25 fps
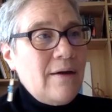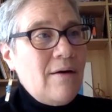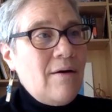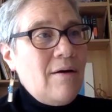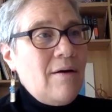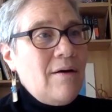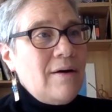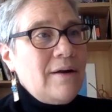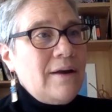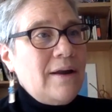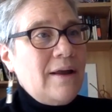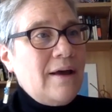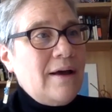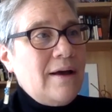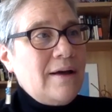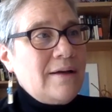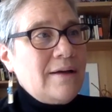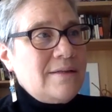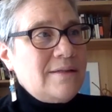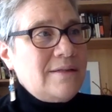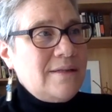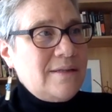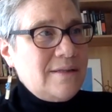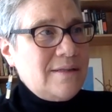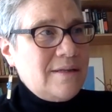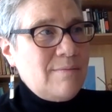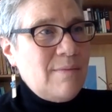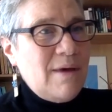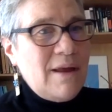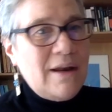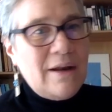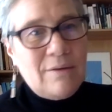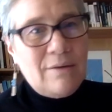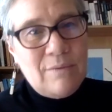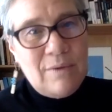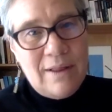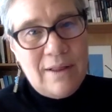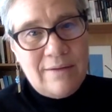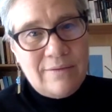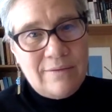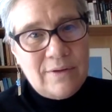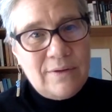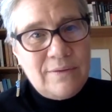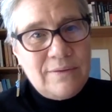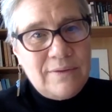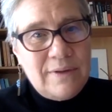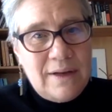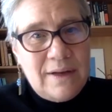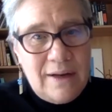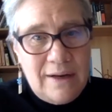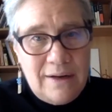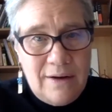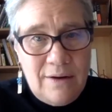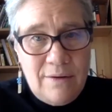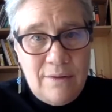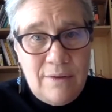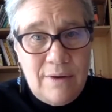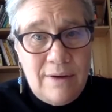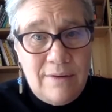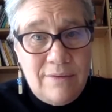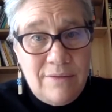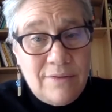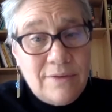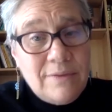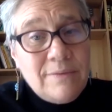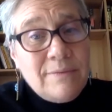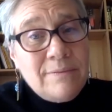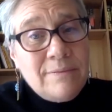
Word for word: on a systematic level that I know of.